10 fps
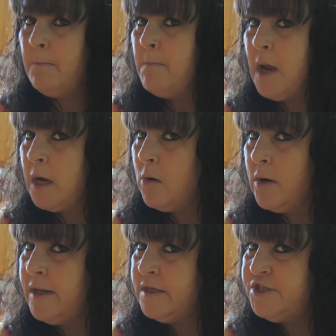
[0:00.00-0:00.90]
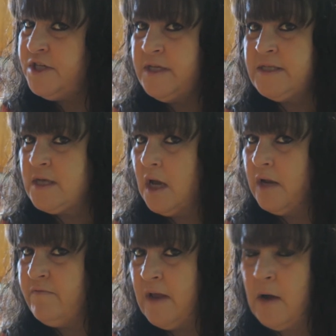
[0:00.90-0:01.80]
macaroni and cheese
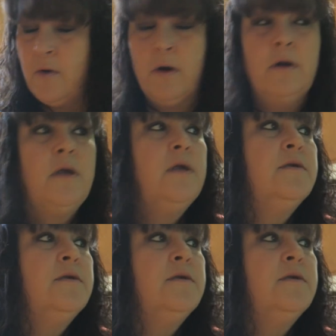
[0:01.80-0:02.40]
cauliflower.